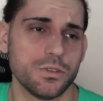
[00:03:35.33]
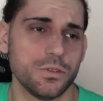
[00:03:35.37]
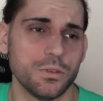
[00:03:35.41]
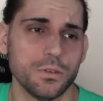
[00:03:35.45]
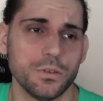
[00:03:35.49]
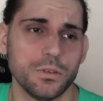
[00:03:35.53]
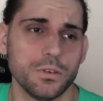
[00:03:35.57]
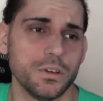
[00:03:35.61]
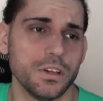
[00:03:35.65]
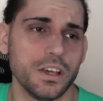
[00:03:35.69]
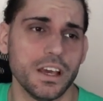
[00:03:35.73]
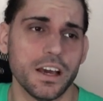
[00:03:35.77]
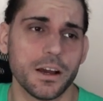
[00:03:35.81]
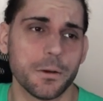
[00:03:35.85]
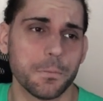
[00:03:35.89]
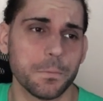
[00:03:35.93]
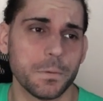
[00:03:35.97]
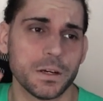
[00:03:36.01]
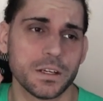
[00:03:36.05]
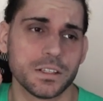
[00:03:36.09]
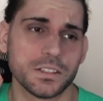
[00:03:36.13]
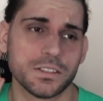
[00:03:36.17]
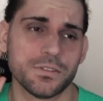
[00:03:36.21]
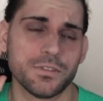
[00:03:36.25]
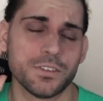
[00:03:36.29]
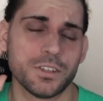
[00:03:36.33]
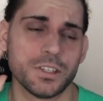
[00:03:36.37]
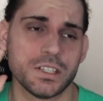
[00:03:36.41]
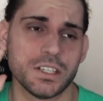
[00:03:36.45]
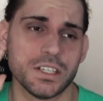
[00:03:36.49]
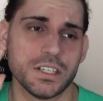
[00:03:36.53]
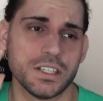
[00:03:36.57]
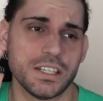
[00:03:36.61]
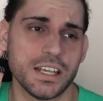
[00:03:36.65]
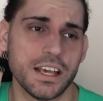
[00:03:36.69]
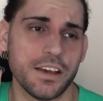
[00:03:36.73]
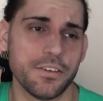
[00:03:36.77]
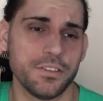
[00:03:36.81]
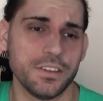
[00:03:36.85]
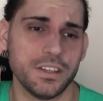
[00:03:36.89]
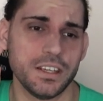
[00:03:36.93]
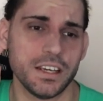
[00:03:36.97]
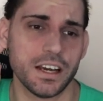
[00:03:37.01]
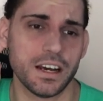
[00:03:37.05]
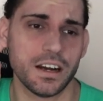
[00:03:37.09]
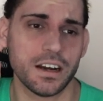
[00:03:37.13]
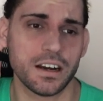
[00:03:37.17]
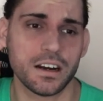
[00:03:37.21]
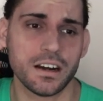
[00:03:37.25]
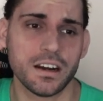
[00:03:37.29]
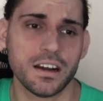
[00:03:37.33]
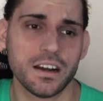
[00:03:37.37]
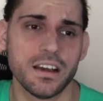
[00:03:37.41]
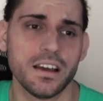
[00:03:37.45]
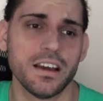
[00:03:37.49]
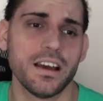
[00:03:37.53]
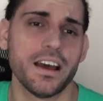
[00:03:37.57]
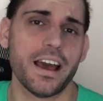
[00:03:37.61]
to Young Bucks versus FTR.